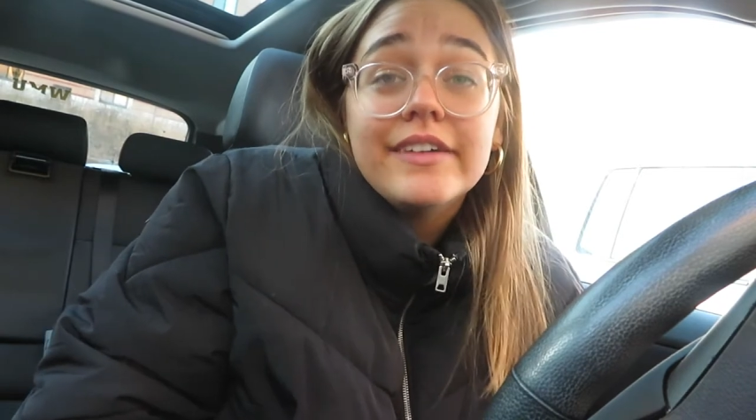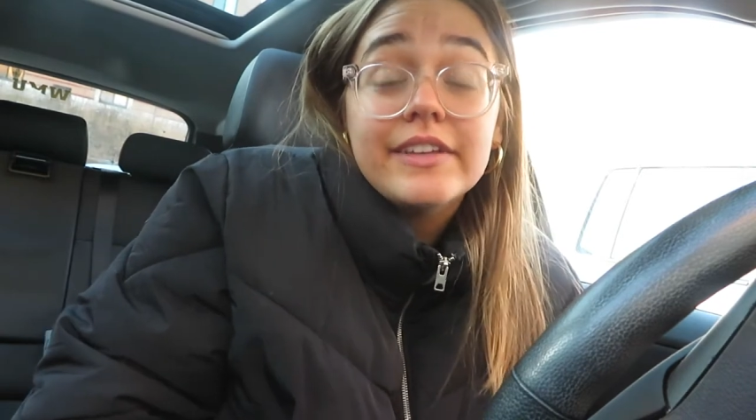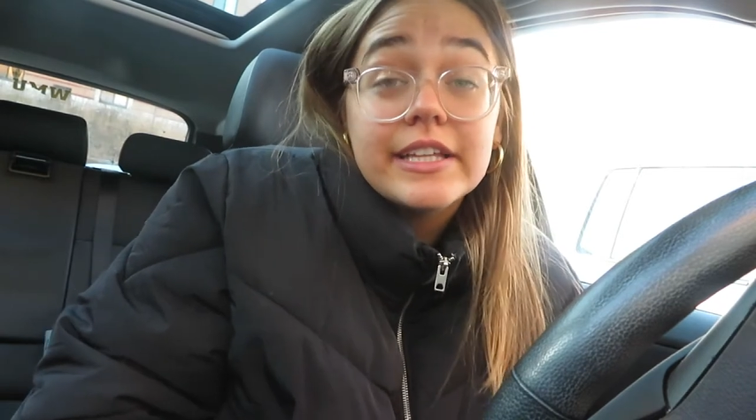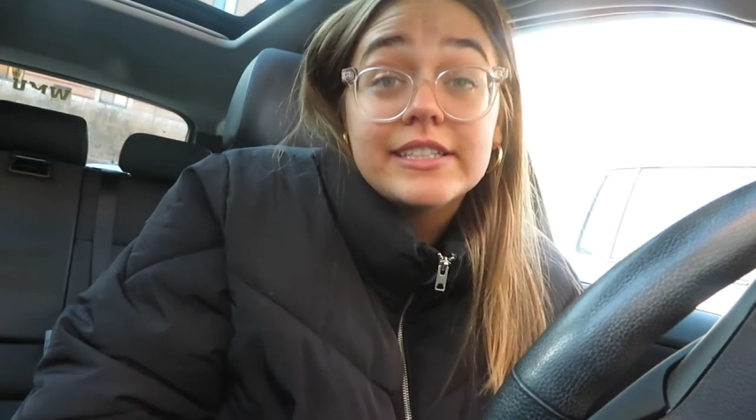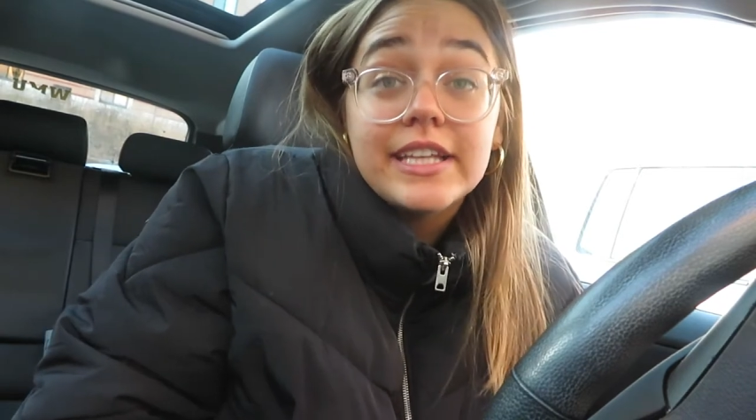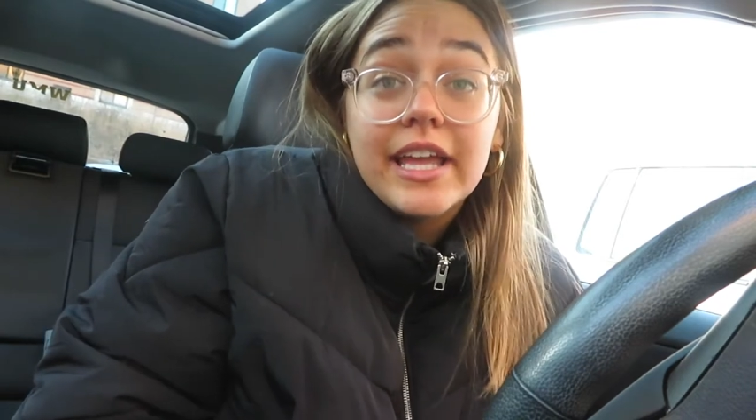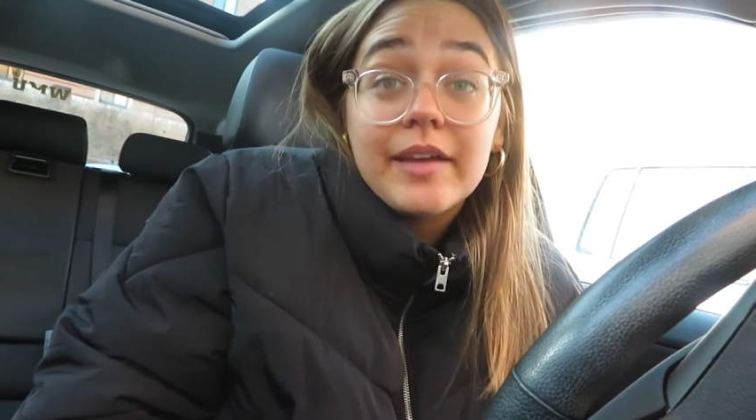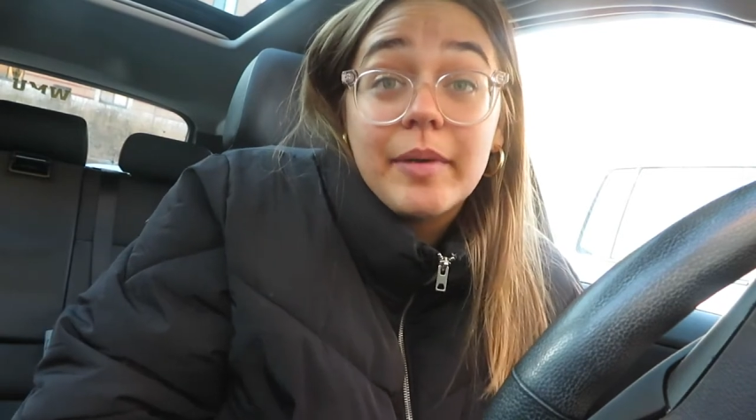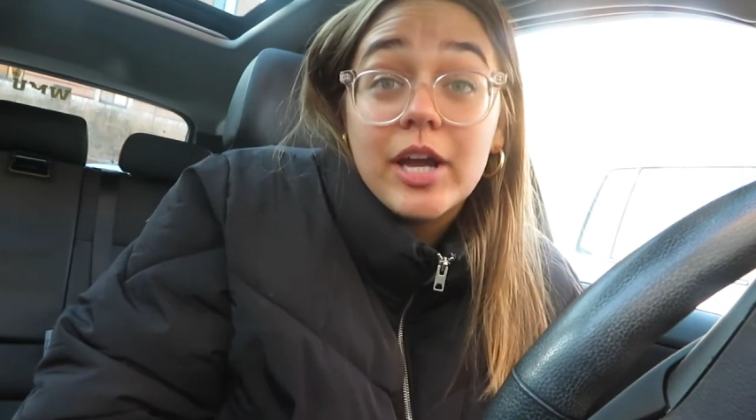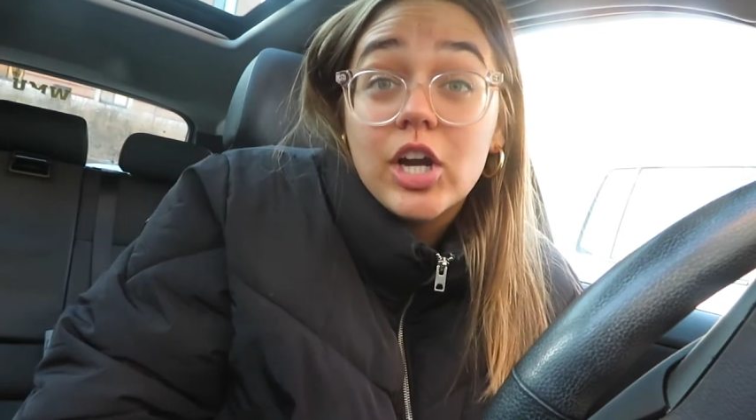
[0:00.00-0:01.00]
I feel like singing
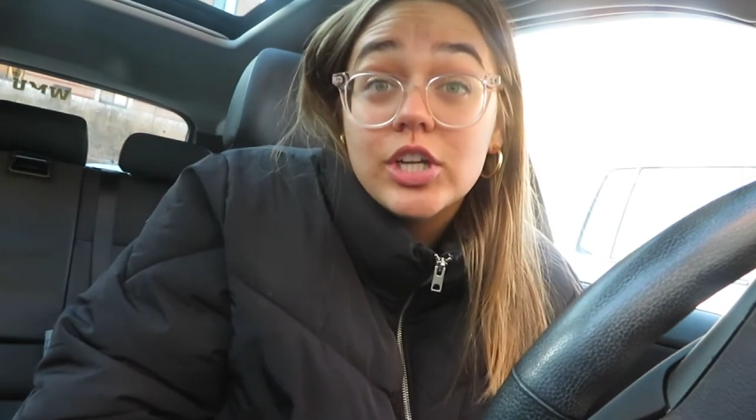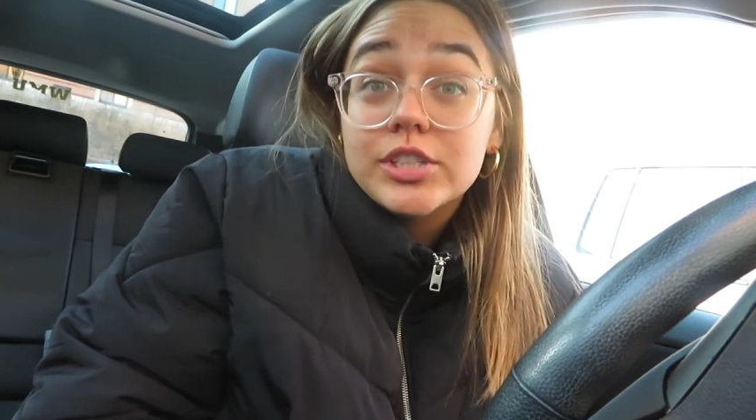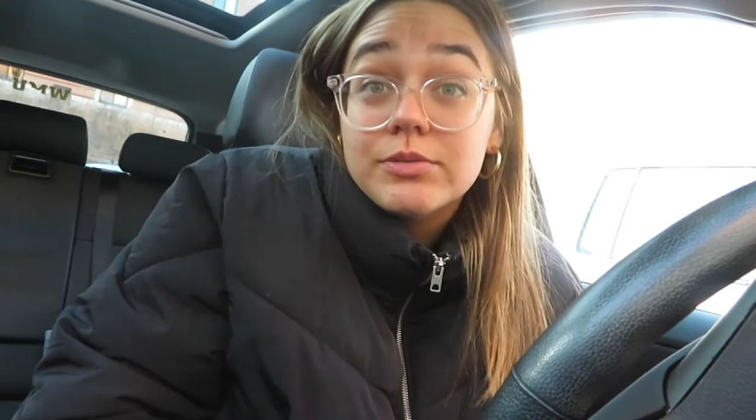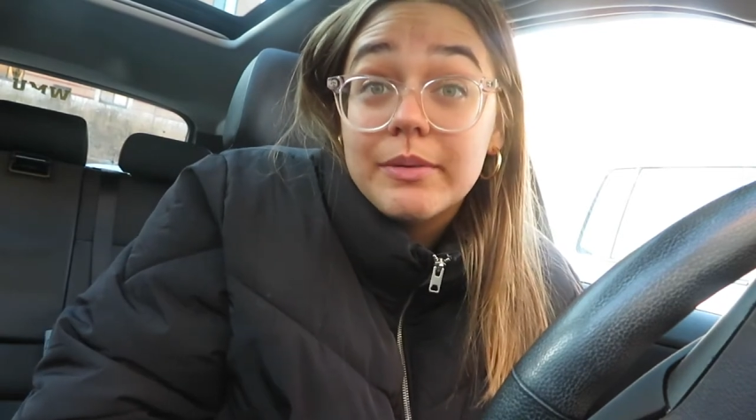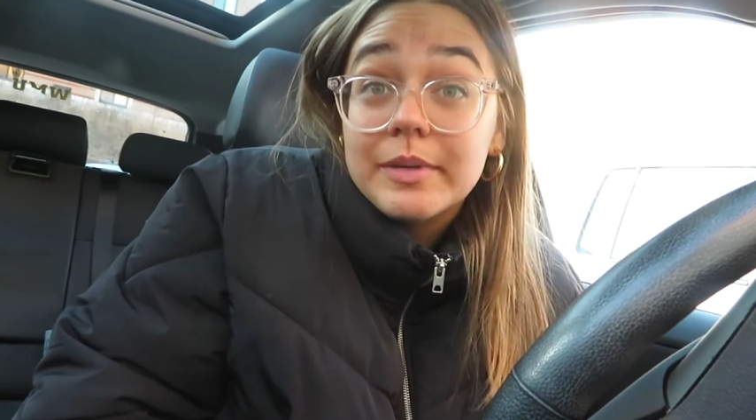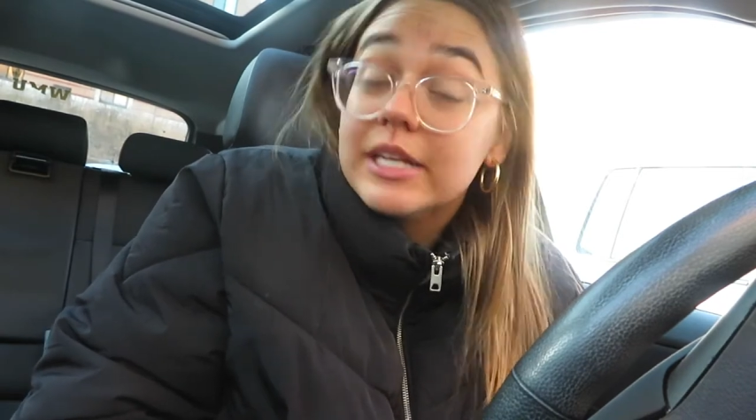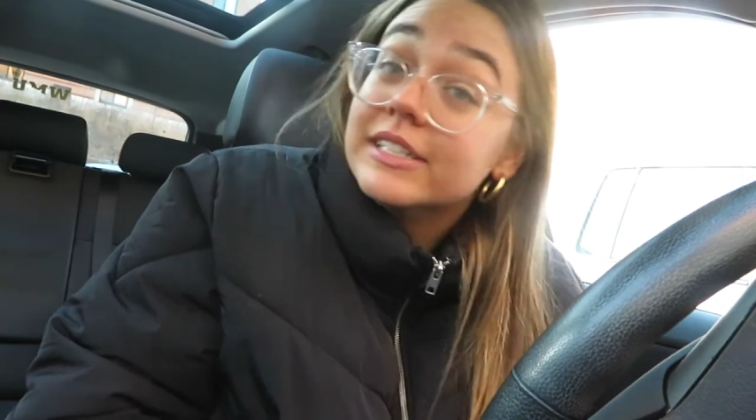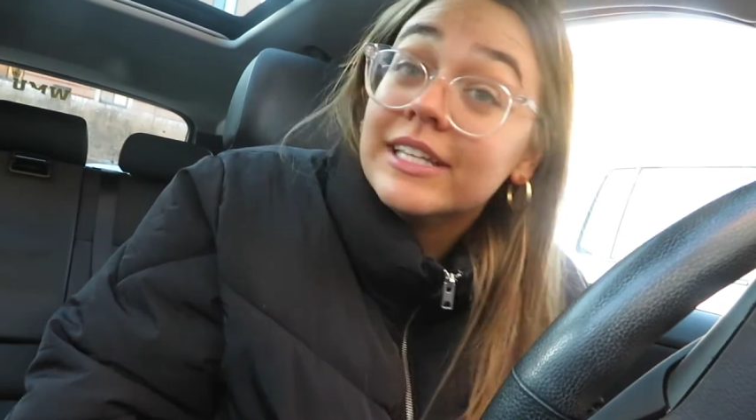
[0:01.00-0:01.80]
in my car, so I'm gonna